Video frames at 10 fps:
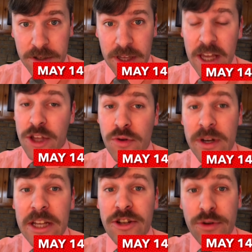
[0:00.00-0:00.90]
Okay, you
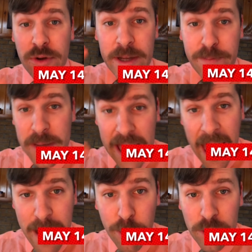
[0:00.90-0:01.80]
need to be
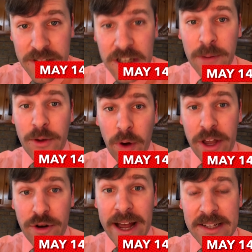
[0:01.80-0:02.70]
able to tell me what
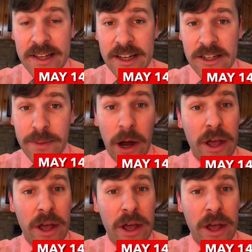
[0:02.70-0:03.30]
your essay is about.